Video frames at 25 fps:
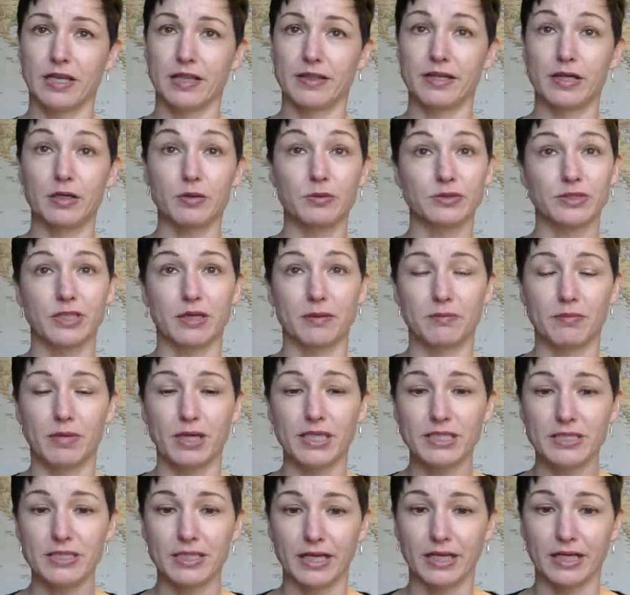think it was on
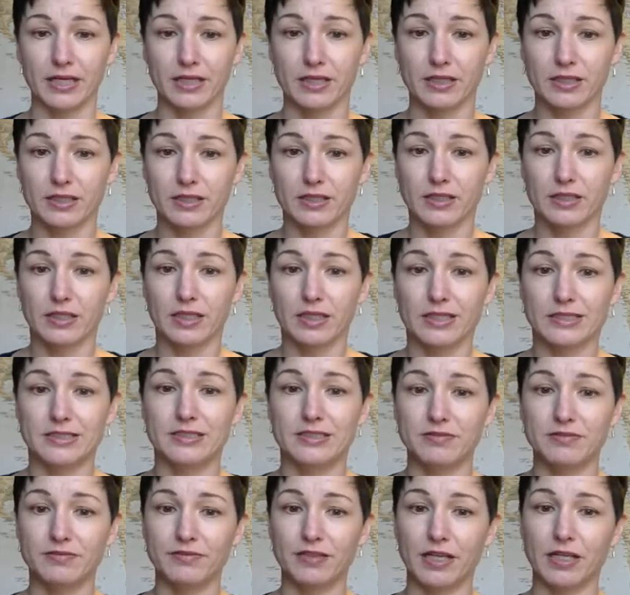Monday,
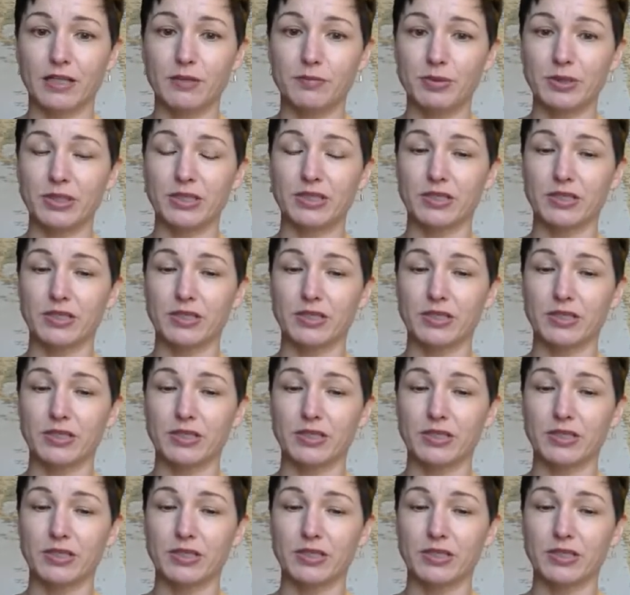developing